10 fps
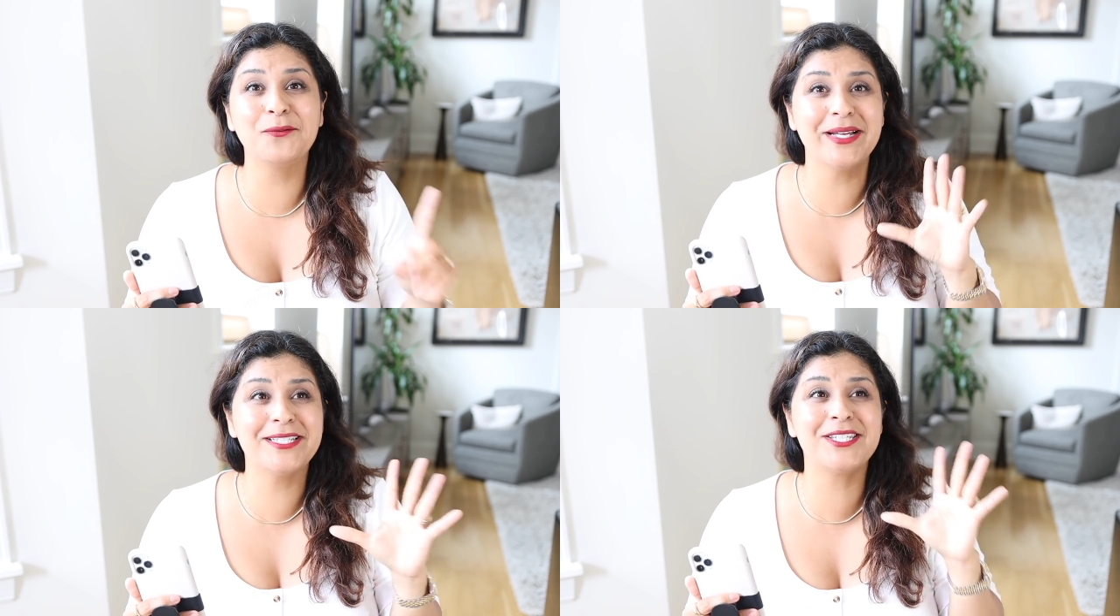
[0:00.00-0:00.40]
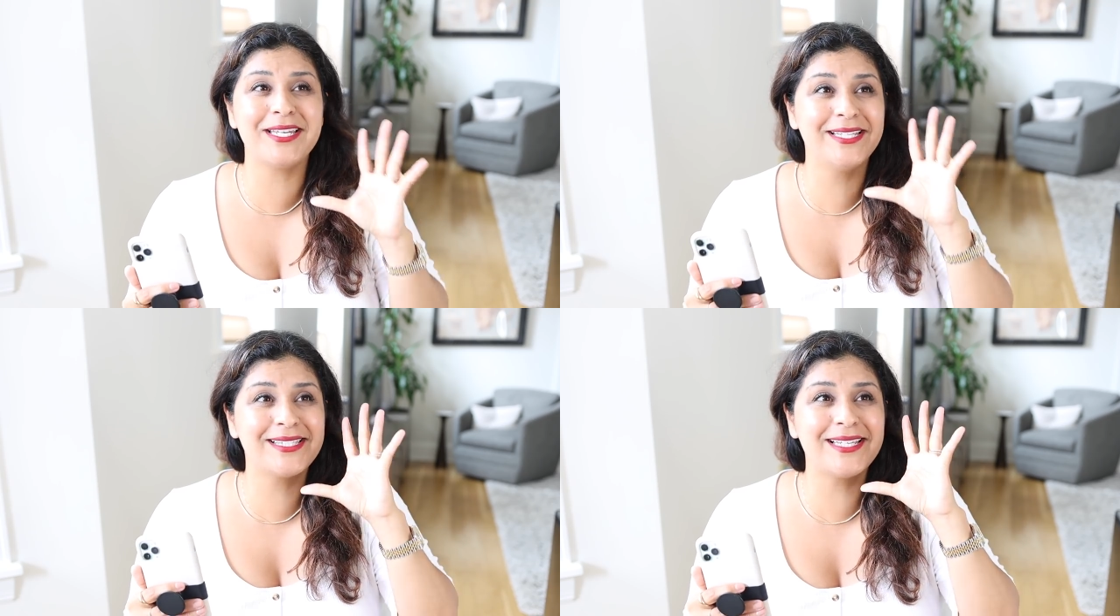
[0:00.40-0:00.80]
which
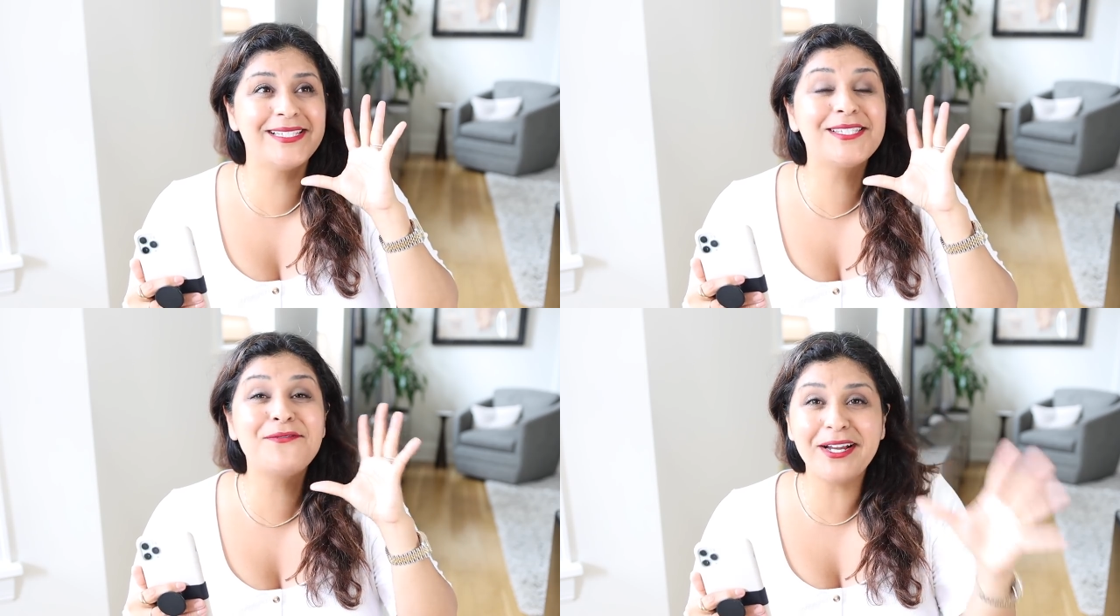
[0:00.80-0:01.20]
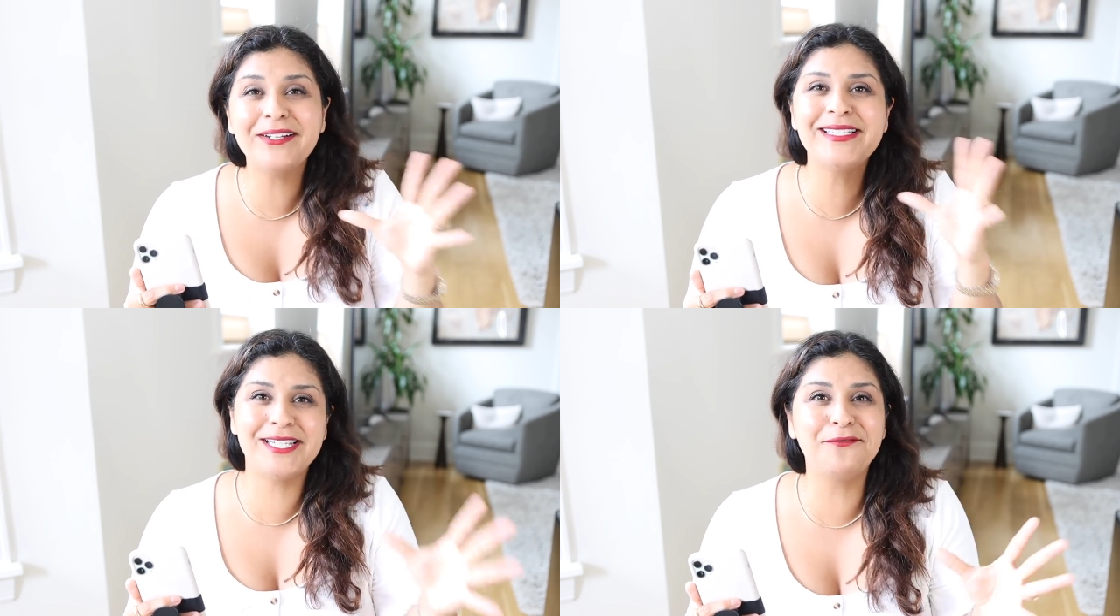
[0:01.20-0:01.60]
is, it's
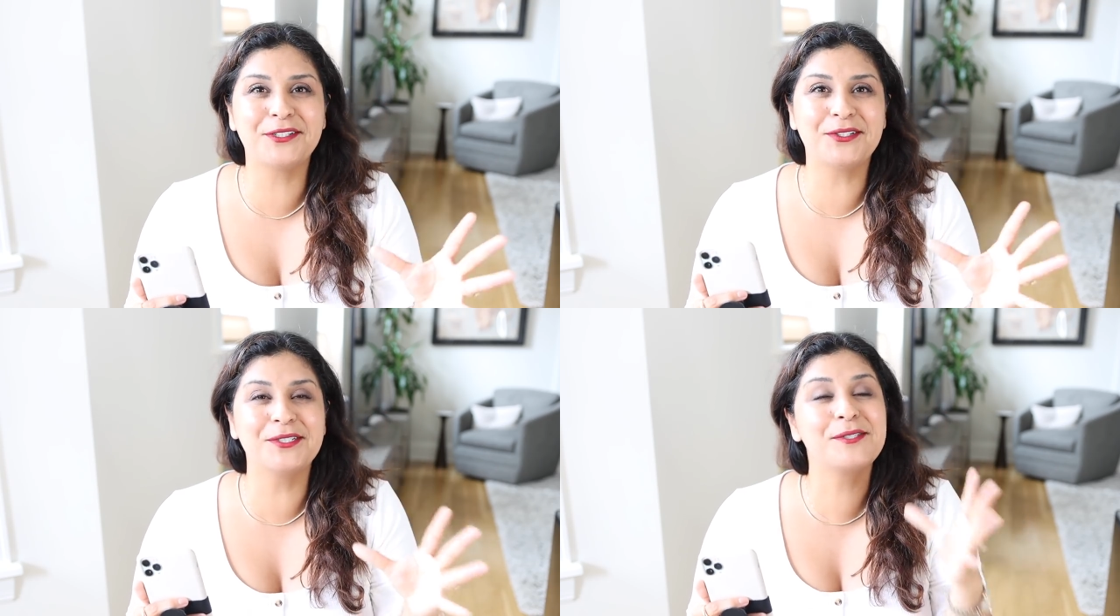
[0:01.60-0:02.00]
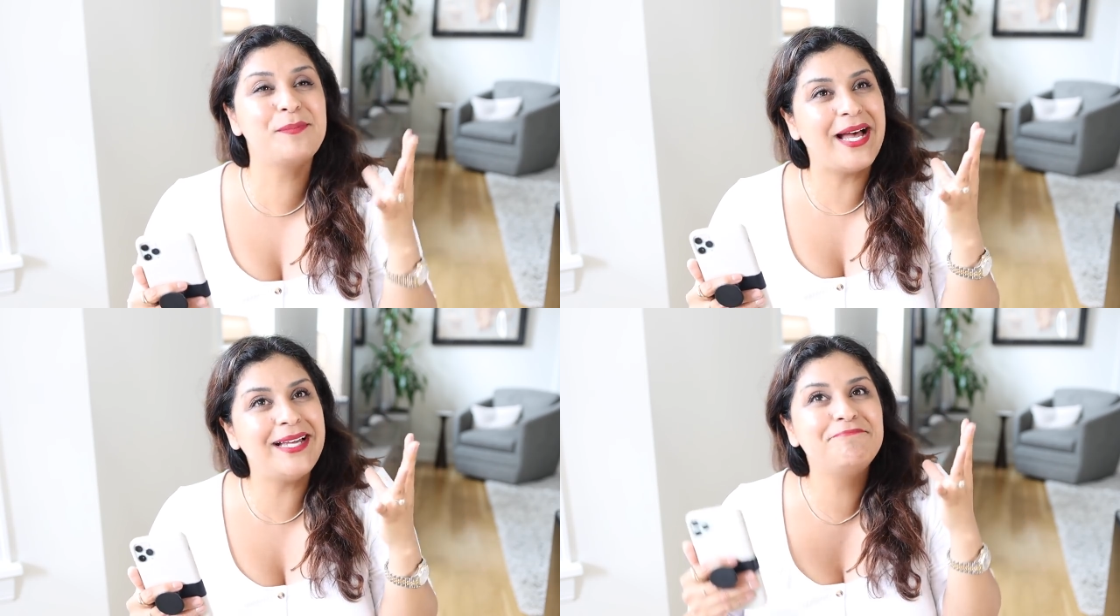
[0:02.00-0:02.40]
very difficult,
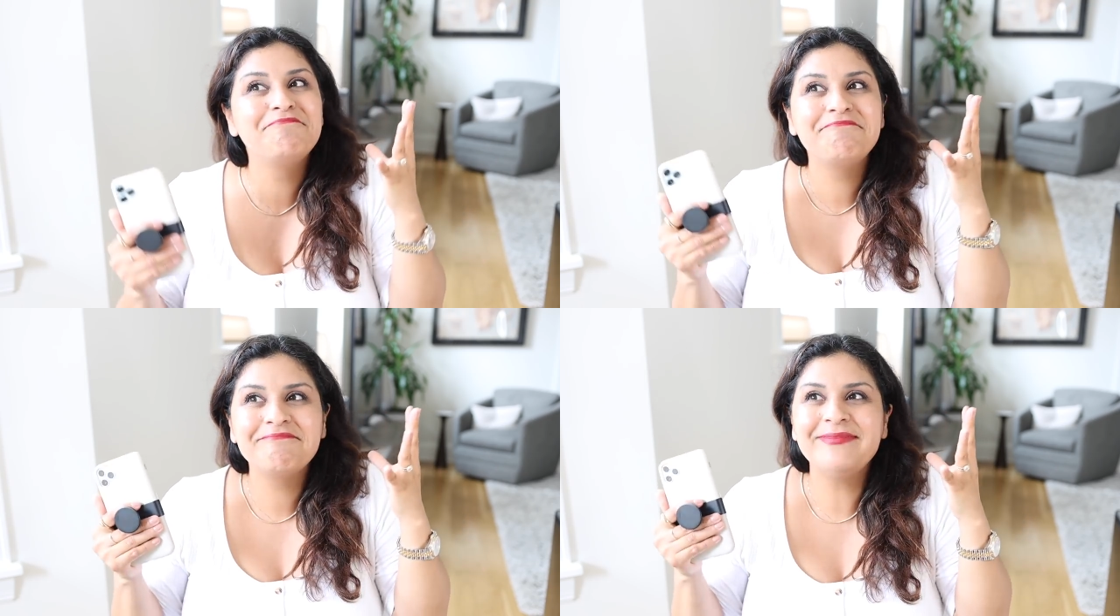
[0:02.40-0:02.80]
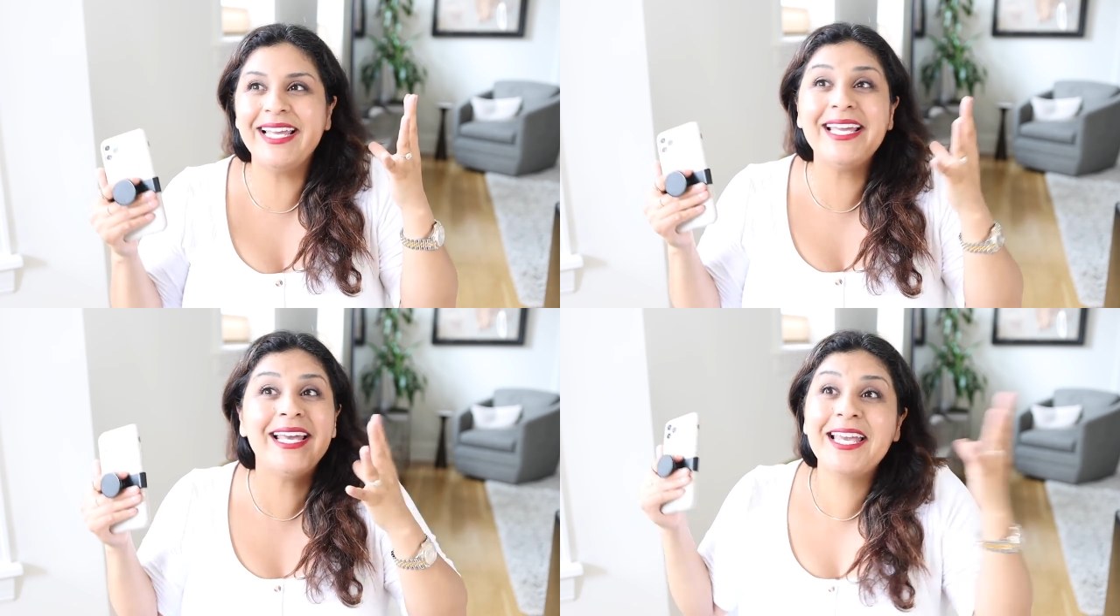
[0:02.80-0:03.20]
but
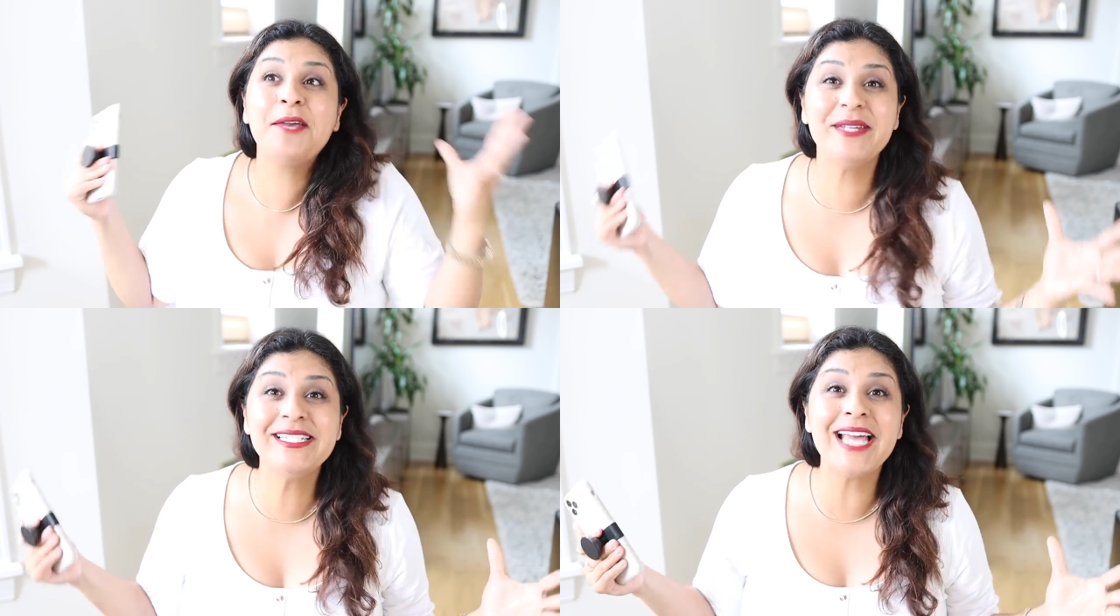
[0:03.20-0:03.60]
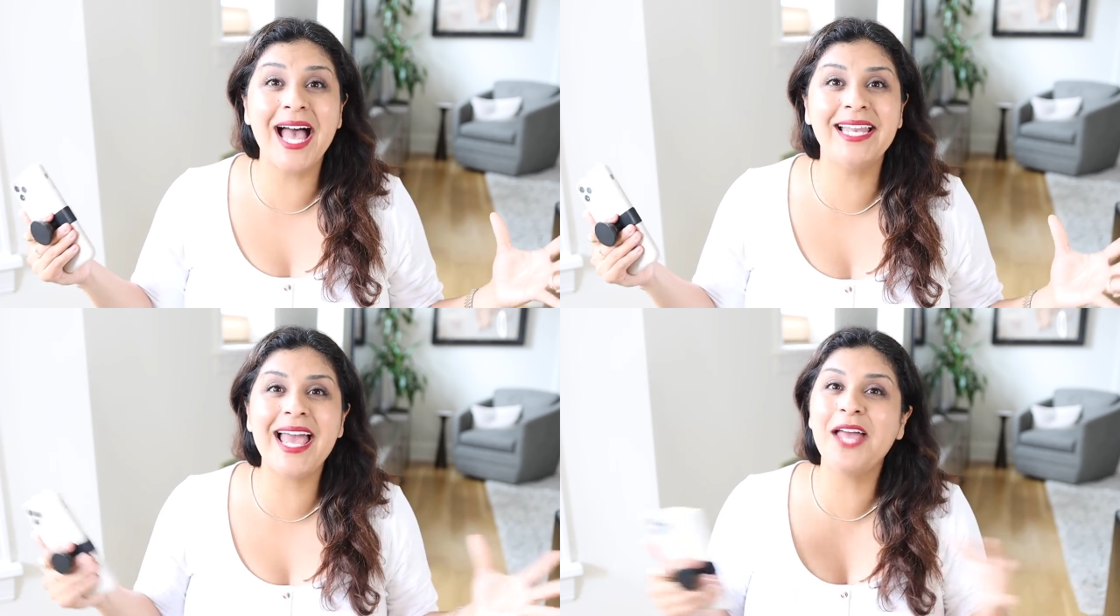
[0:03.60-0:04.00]
it can be done.